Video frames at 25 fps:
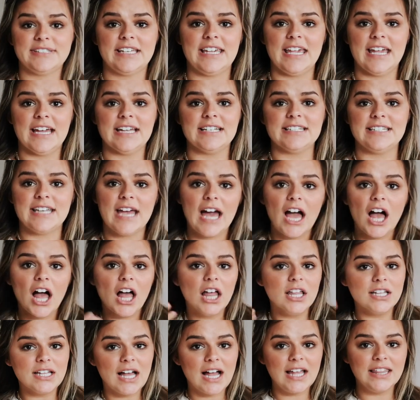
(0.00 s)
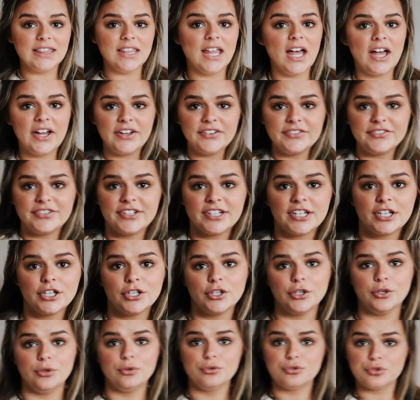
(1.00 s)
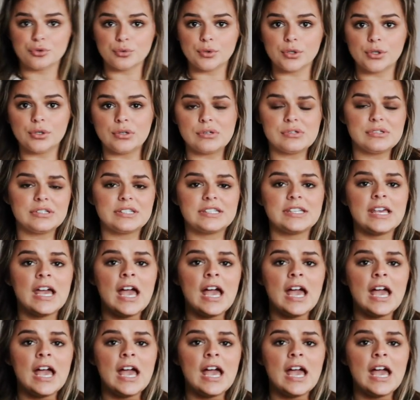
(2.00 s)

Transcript: can't tell, I love neutrals.